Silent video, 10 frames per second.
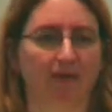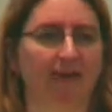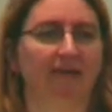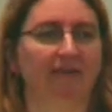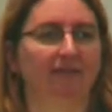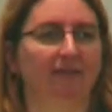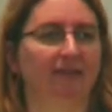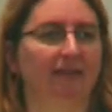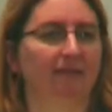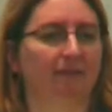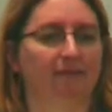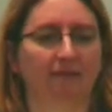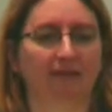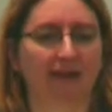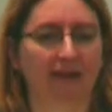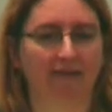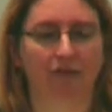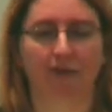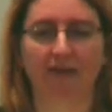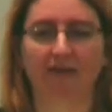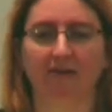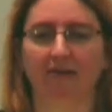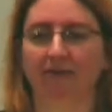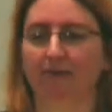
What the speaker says: scientifically for the last 20 years.